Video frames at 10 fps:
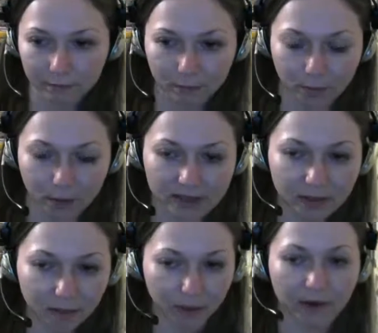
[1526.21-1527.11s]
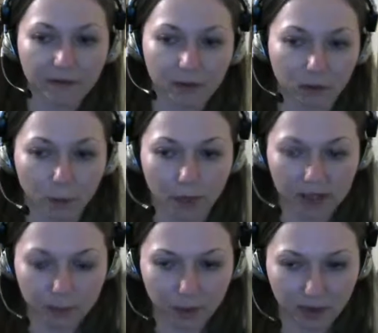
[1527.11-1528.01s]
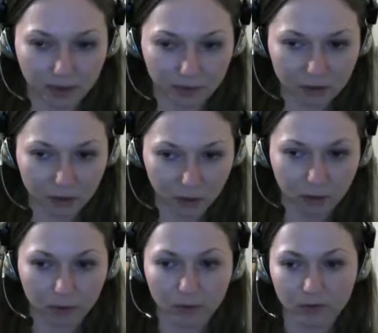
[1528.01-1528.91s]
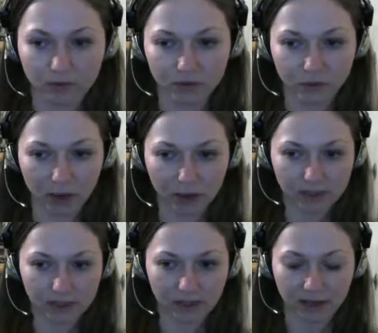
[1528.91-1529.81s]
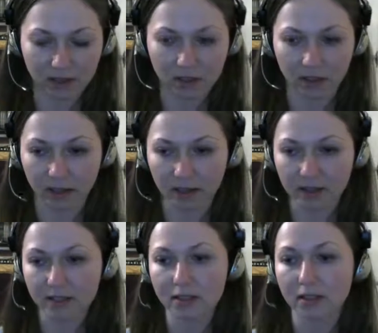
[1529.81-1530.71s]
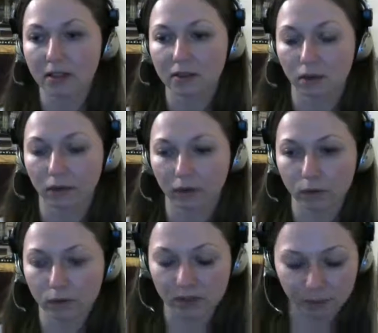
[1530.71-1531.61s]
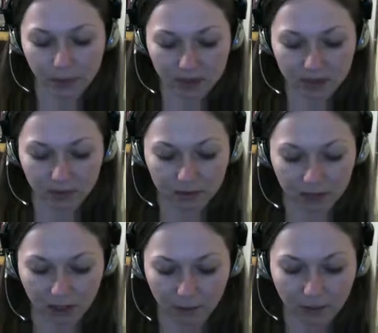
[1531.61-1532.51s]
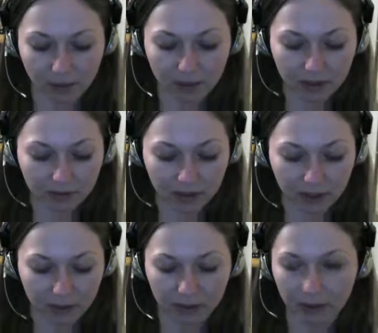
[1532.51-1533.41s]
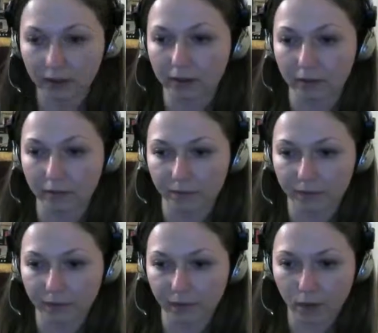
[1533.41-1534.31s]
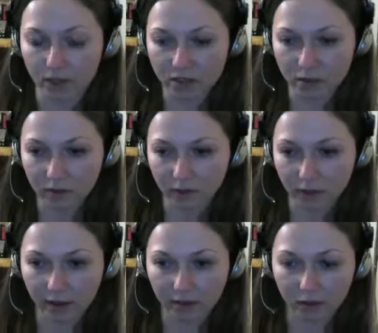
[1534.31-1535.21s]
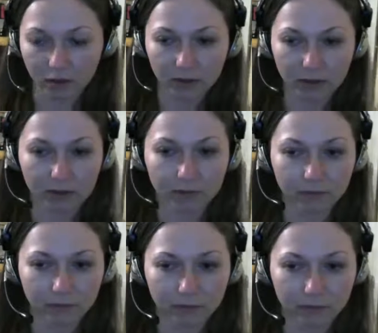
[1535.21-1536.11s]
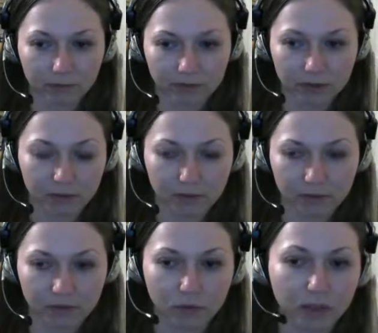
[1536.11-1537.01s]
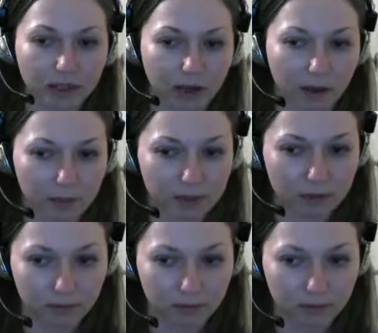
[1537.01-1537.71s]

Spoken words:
present perfect or past perfect to describe this action. Yes, so we use a special time. Well, in Russian, we have only 3 times.